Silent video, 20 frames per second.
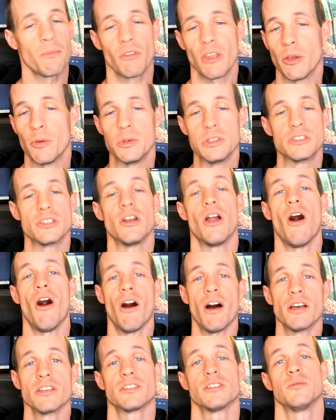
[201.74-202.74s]
It was an
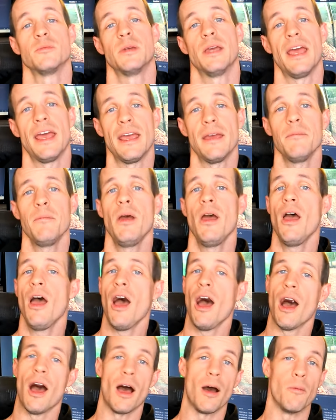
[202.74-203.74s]
awesome game.
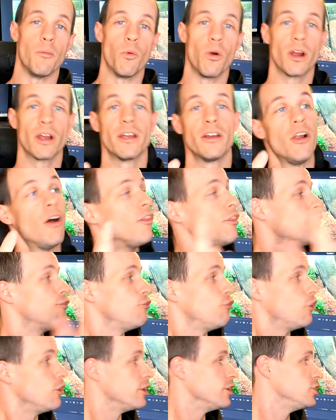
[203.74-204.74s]
I'm working on the
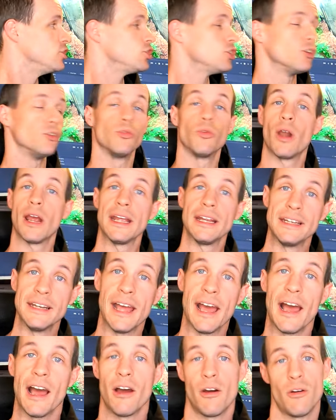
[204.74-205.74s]
footage right
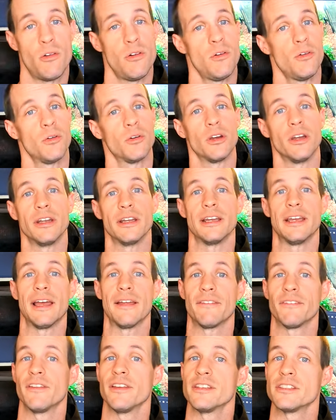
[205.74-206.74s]
now. Gonna
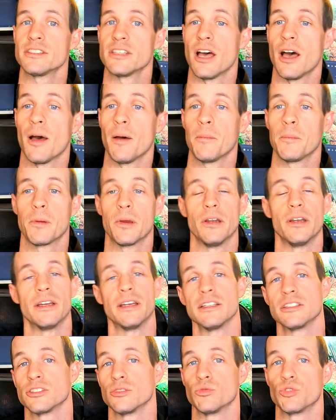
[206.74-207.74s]
get this up, gonna
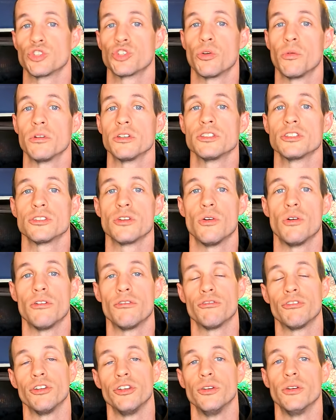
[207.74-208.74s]
get some shorts
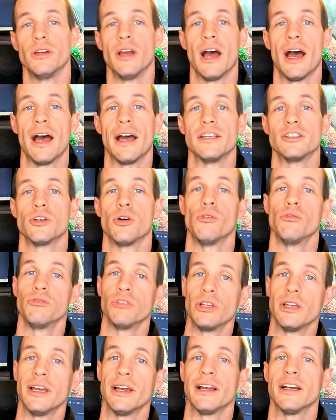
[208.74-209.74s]
going for you guys.
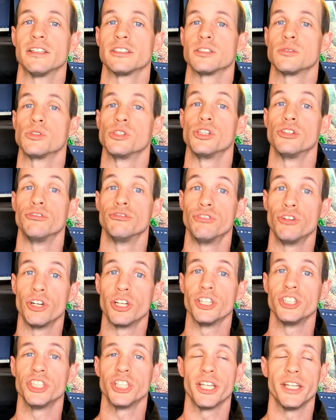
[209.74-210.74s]
Hopefully I got some good
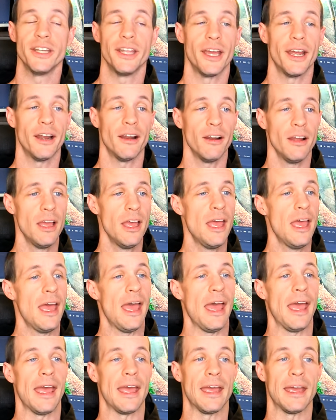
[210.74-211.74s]
footage in there.
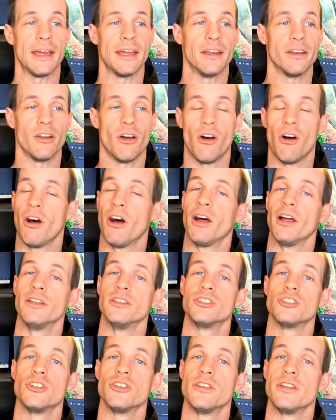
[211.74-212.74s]
And
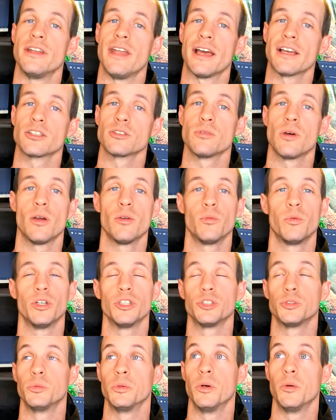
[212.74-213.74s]
on to the next one,
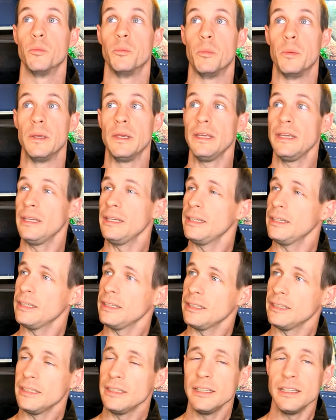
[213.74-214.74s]
which will
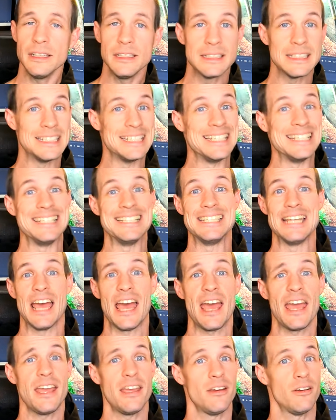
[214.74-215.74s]
be
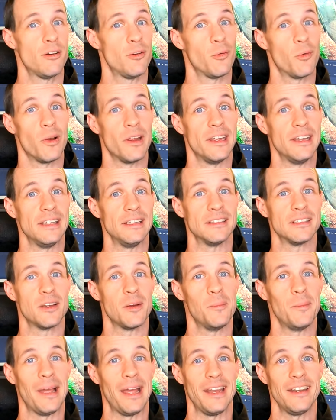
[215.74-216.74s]
D-Day. We're hitting
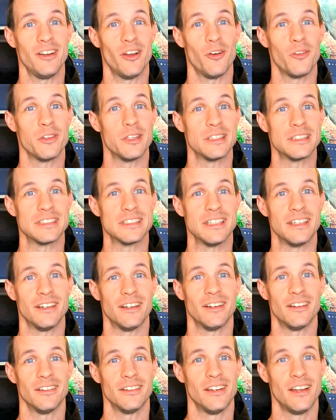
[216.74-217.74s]
Commando this
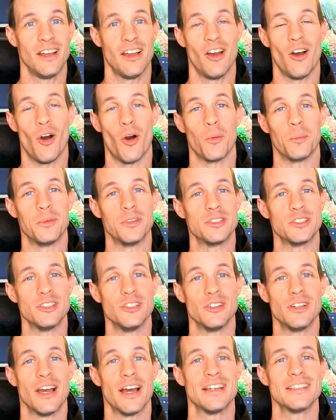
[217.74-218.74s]
year. Hope to
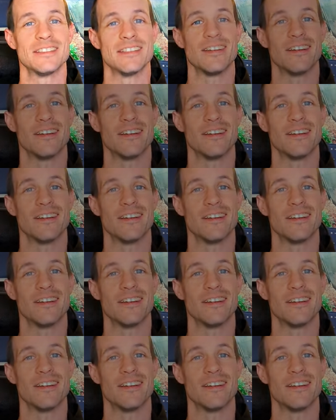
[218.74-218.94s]
see you guys